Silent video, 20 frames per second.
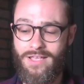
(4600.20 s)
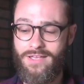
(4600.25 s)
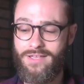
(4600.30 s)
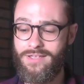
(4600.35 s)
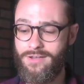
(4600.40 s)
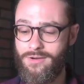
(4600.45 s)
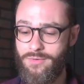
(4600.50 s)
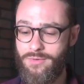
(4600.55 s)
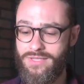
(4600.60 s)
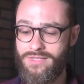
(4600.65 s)

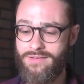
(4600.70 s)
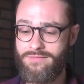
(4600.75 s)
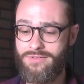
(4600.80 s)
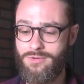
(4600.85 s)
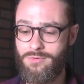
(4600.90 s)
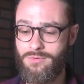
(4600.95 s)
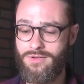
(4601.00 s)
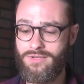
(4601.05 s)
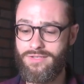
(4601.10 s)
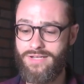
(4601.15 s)
you know we live in
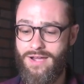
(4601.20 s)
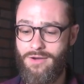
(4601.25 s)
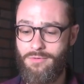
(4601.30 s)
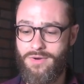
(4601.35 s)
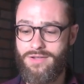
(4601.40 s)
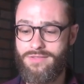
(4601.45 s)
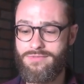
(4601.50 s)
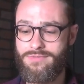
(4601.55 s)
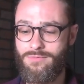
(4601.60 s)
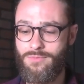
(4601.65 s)
a world now
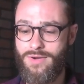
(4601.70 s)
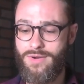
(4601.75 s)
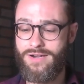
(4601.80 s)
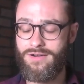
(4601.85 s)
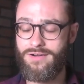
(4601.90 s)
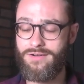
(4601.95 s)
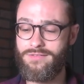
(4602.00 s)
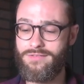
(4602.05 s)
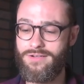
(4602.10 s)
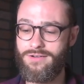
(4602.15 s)
where
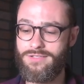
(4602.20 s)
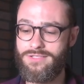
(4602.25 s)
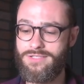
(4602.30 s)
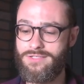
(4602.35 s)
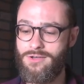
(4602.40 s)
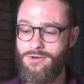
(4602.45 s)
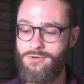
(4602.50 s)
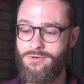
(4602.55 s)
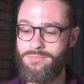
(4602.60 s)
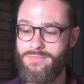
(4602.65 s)
where there are
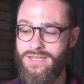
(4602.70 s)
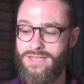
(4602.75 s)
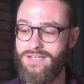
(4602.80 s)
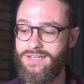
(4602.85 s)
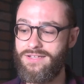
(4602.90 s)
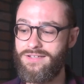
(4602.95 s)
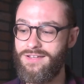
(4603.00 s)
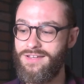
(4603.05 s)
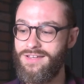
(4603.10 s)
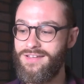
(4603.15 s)
so
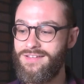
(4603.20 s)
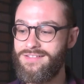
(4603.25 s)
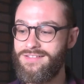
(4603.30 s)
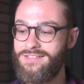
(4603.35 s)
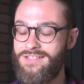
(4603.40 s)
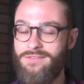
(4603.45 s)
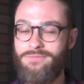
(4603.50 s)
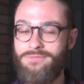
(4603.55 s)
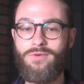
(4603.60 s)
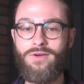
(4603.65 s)
many
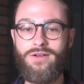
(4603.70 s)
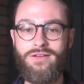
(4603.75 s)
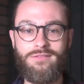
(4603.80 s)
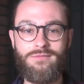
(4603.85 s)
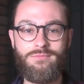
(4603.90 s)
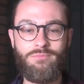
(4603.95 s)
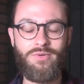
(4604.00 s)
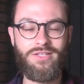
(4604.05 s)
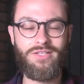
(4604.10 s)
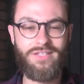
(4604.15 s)
different
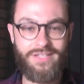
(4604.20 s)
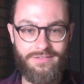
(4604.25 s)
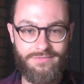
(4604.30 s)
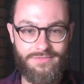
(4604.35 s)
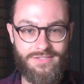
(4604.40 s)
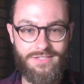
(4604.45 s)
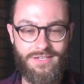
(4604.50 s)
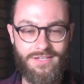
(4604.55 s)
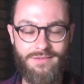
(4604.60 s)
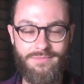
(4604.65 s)

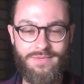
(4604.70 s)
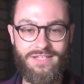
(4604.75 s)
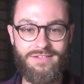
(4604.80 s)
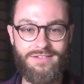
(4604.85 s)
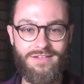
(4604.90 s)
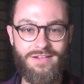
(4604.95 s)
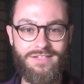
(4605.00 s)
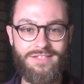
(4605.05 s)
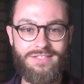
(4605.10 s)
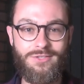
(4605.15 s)
beliefs i
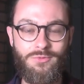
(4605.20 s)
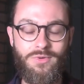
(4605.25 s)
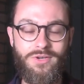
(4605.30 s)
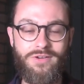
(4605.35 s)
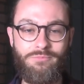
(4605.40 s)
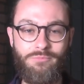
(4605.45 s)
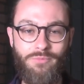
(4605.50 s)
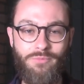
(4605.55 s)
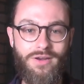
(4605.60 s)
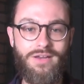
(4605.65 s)
mean you
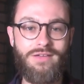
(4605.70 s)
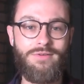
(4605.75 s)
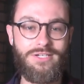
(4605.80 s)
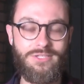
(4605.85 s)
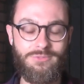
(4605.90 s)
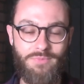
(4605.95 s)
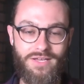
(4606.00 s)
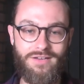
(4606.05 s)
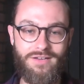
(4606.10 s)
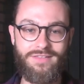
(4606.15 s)
would have pretty
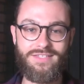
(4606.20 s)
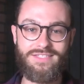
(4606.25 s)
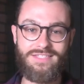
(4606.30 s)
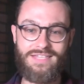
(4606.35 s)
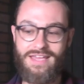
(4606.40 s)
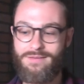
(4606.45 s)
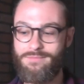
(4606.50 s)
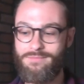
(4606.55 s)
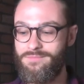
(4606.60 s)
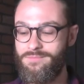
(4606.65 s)
much been on the
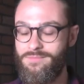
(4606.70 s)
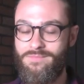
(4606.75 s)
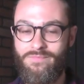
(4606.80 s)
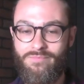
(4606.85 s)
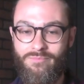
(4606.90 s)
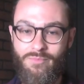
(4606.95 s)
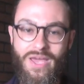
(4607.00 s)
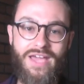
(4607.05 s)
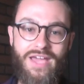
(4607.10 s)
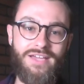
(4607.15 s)
same
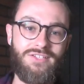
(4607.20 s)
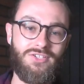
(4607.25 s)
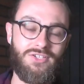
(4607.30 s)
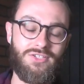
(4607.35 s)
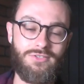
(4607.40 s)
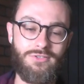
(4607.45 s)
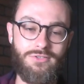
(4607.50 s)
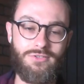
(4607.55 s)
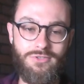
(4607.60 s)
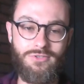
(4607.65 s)
page
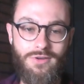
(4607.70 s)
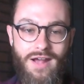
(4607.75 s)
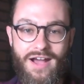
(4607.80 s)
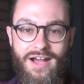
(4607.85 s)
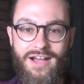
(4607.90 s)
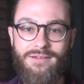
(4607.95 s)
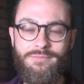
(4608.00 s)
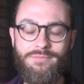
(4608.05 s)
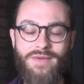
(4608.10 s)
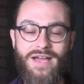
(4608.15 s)
as your
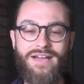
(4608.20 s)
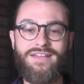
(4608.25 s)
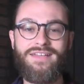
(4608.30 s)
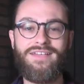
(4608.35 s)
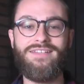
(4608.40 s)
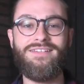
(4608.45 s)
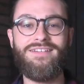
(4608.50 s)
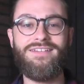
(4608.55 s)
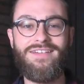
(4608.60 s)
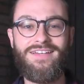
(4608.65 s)
tribe back
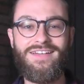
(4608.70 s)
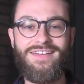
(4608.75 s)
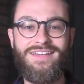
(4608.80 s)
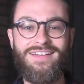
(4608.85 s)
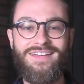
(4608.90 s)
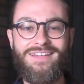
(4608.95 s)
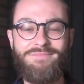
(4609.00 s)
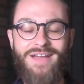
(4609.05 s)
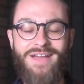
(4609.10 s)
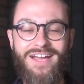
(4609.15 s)
in
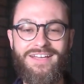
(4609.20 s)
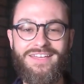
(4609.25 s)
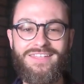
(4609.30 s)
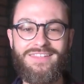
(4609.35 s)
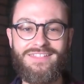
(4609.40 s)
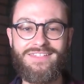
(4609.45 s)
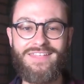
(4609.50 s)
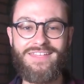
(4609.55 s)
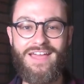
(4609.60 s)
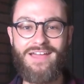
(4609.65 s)
back in
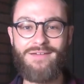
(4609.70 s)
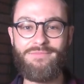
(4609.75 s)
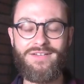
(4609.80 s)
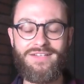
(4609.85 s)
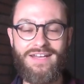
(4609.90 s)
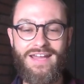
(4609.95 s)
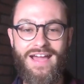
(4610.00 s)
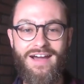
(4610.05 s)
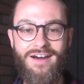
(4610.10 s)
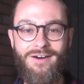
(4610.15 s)
the day
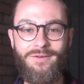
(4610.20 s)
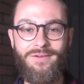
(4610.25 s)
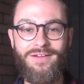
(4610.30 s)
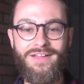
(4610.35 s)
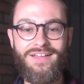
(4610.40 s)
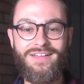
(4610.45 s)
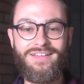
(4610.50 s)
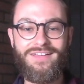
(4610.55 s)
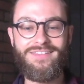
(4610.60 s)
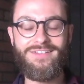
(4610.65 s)
but now
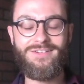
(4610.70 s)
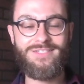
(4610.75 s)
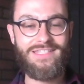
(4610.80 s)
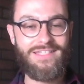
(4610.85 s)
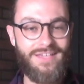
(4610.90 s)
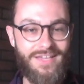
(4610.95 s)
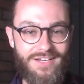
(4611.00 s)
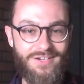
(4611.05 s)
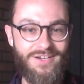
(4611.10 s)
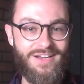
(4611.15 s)
there's
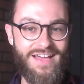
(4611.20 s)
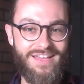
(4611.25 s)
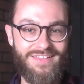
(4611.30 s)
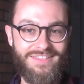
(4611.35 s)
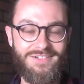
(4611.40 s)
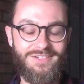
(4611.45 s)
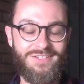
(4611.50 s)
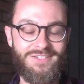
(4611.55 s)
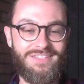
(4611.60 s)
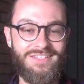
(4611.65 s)
the internet
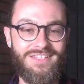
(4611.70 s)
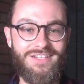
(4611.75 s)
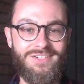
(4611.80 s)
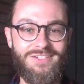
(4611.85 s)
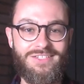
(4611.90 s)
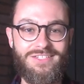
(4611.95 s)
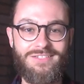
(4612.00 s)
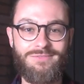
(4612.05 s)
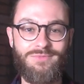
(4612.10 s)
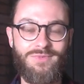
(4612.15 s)
there's
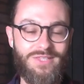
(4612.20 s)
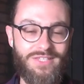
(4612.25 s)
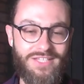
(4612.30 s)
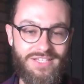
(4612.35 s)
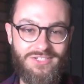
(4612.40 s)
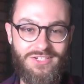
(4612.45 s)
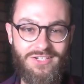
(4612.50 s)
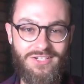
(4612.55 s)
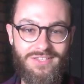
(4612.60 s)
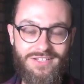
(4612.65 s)
there's
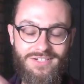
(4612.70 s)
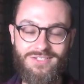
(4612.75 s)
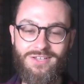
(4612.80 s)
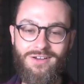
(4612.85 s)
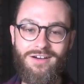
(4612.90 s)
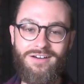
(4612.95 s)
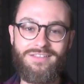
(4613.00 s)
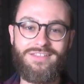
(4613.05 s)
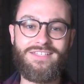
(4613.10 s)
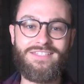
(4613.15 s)
religion there's
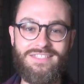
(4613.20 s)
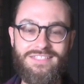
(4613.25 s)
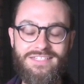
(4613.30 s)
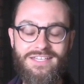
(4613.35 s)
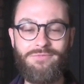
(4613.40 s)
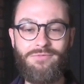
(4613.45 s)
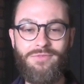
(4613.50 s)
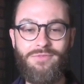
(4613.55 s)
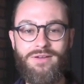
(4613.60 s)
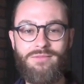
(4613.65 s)
all these
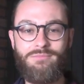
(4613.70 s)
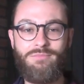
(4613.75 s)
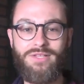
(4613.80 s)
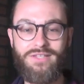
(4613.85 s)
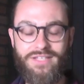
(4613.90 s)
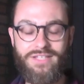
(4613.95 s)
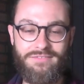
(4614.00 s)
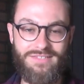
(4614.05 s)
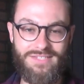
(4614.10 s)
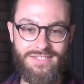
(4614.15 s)
different
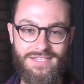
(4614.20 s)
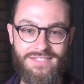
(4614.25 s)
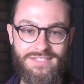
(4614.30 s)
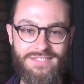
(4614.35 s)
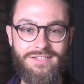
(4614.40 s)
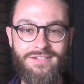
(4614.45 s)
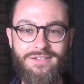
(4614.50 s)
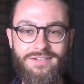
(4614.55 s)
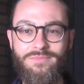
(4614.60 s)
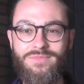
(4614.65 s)
belief
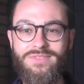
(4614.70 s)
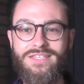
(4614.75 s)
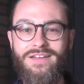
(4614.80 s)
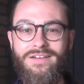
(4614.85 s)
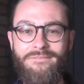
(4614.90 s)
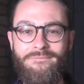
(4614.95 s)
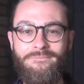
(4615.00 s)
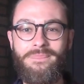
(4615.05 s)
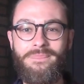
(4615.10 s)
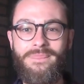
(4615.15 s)
systems
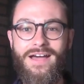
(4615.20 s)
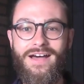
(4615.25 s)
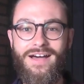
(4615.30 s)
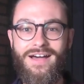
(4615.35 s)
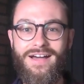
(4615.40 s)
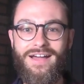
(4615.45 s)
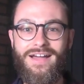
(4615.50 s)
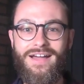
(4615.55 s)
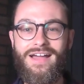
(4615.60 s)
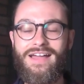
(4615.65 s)

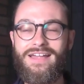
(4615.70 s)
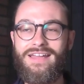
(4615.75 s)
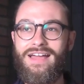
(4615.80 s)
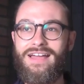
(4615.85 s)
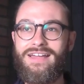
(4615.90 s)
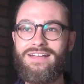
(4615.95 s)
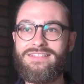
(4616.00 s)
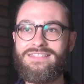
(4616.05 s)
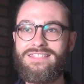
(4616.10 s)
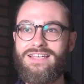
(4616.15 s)
uh,
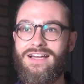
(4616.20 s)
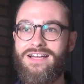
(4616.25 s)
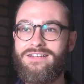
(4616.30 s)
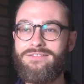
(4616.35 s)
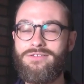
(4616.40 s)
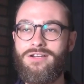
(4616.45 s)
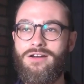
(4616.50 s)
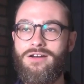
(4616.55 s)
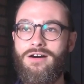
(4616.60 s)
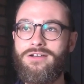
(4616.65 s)
and it's kind
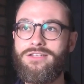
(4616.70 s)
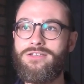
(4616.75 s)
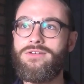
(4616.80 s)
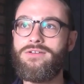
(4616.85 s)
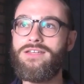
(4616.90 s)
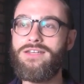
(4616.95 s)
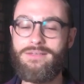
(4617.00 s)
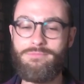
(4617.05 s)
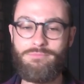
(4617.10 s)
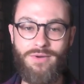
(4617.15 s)
of an all you
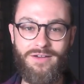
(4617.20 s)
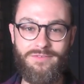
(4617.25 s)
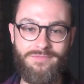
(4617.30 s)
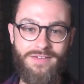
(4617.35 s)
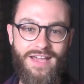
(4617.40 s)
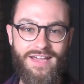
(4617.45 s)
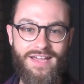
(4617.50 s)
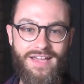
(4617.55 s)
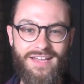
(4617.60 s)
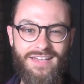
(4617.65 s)
can eat
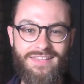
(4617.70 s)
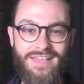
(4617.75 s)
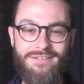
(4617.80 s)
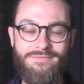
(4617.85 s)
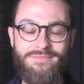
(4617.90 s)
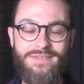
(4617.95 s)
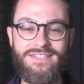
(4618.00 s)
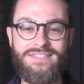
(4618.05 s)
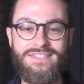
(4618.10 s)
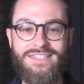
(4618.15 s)
buffet and
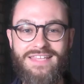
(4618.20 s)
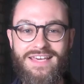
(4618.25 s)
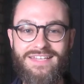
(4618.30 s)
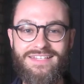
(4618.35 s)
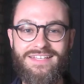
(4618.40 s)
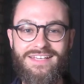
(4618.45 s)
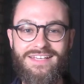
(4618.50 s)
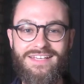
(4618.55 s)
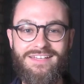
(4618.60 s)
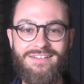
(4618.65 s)
that means
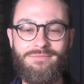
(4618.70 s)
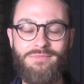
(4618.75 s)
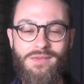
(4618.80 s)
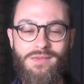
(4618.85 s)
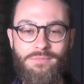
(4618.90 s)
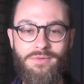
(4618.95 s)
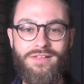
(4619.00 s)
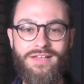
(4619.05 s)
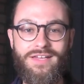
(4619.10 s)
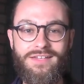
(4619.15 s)
that
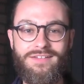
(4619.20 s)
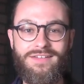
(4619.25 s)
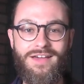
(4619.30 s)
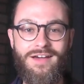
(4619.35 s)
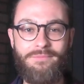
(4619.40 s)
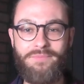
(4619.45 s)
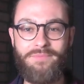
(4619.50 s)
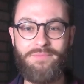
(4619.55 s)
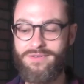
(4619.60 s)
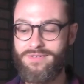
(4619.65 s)
people end
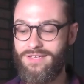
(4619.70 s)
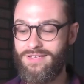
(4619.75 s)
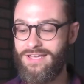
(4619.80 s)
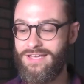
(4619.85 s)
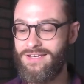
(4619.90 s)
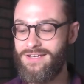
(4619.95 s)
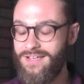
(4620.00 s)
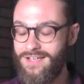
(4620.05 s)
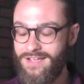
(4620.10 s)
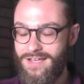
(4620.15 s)
up
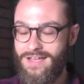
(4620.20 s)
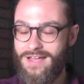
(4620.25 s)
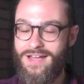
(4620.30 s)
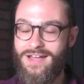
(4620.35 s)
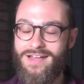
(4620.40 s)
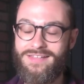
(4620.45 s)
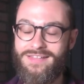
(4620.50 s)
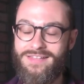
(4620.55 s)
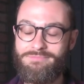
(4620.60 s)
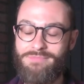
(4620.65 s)
ending
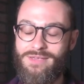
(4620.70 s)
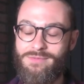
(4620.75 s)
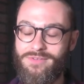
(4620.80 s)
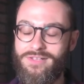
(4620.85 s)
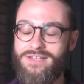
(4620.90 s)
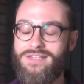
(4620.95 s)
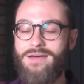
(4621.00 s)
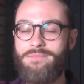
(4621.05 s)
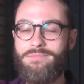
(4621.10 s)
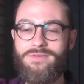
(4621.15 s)
uh,
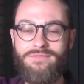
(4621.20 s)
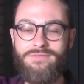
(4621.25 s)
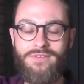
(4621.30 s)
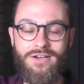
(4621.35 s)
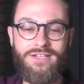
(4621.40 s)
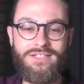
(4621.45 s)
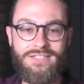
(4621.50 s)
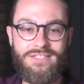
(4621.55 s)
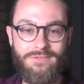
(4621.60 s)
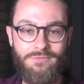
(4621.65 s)
people end up in
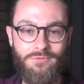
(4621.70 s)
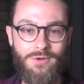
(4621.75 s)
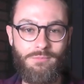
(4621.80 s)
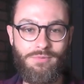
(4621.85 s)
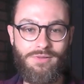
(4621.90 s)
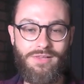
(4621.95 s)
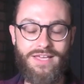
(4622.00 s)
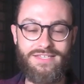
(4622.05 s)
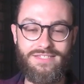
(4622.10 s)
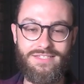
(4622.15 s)
very different
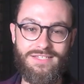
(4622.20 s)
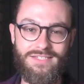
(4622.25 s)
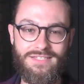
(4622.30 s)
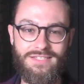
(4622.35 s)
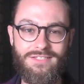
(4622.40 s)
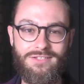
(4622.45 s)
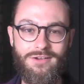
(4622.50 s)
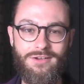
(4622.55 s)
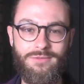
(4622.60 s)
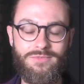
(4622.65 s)
places
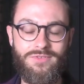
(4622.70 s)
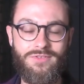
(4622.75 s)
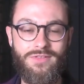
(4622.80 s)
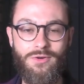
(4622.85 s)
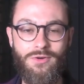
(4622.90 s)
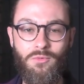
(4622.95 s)
in terms of their